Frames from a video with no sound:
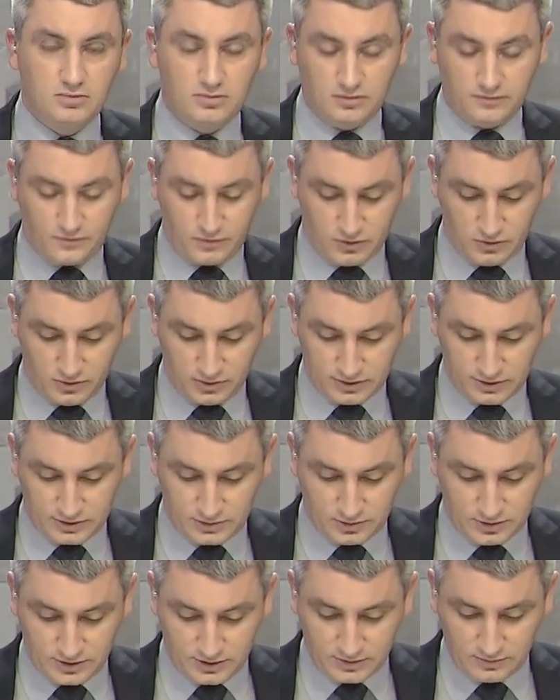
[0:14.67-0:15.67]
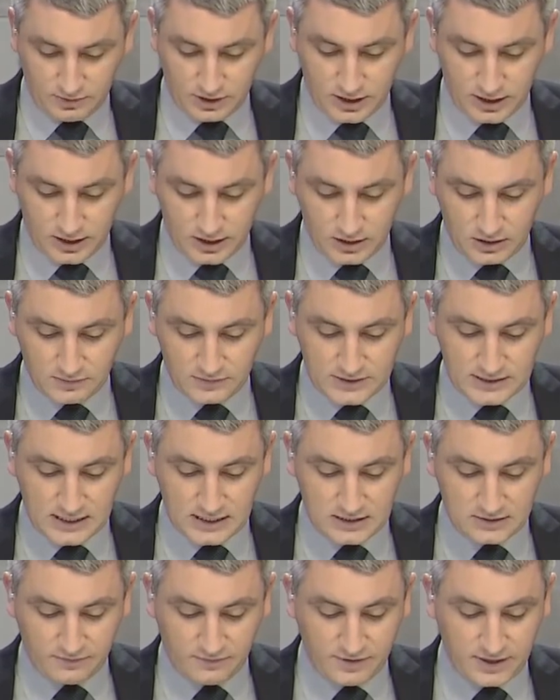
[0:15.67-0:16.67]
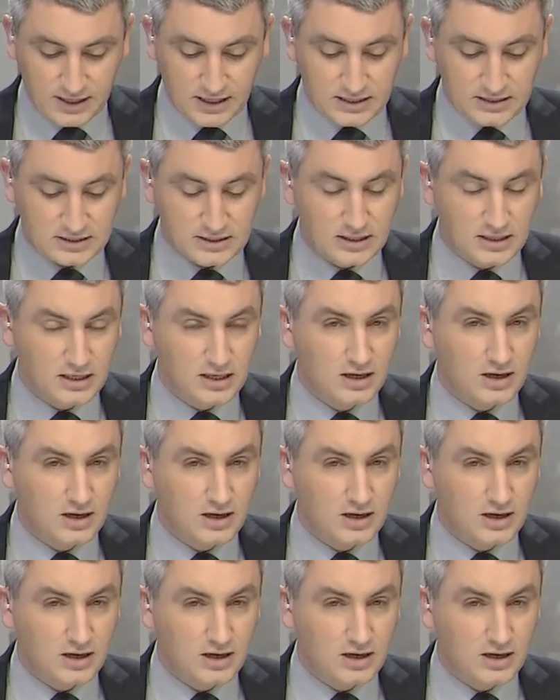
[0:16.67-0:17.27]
of course, with the running of state affairs,